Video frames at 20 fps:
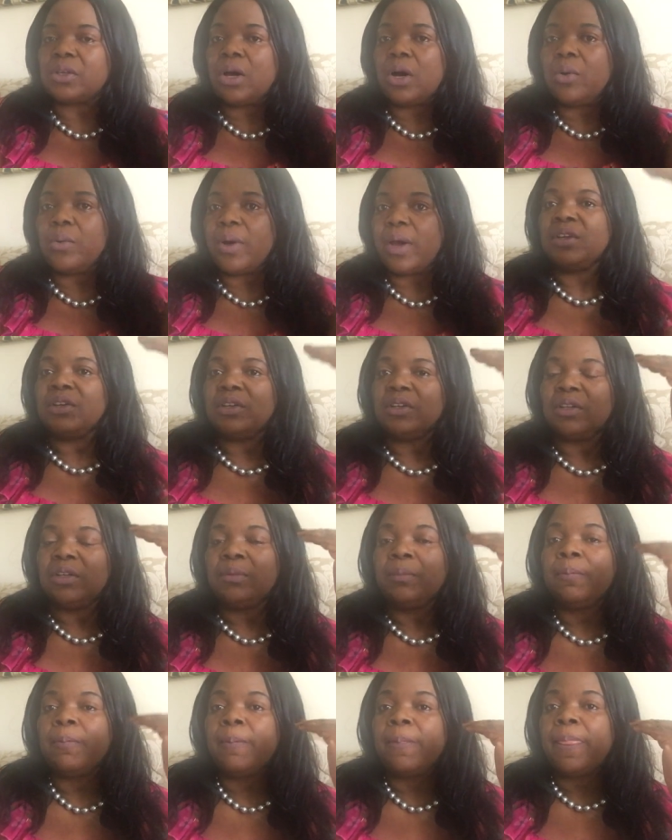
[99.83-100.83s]
However, the
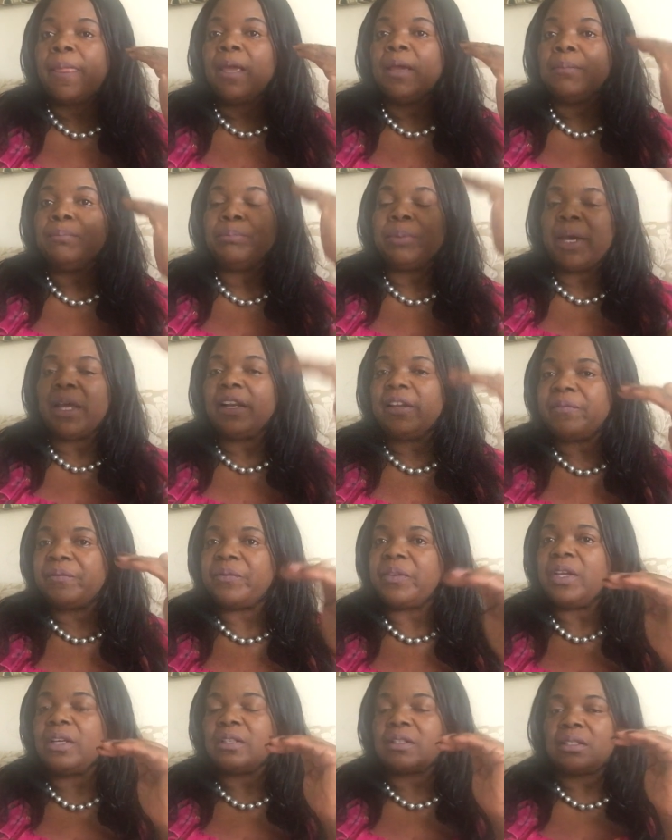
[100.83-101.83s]

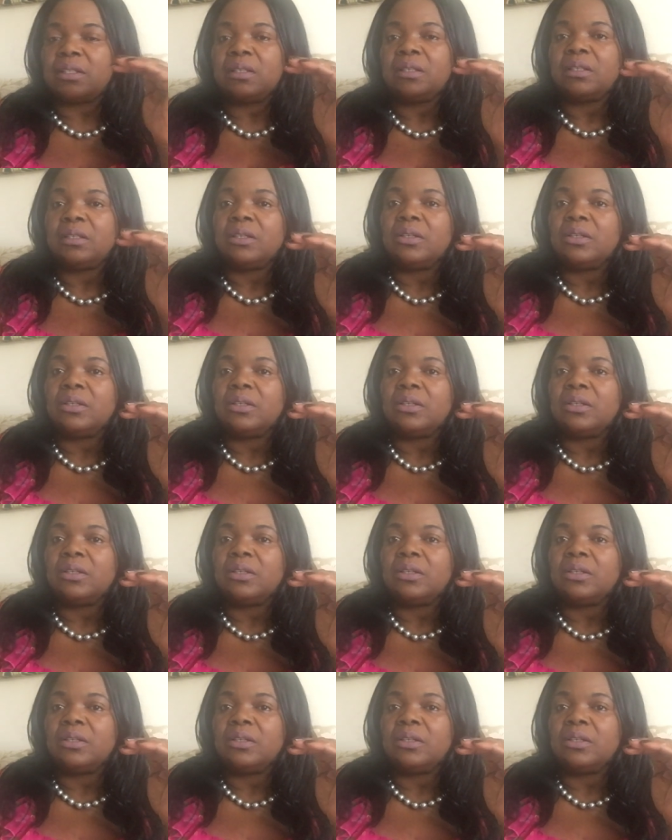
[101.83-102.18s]
benefit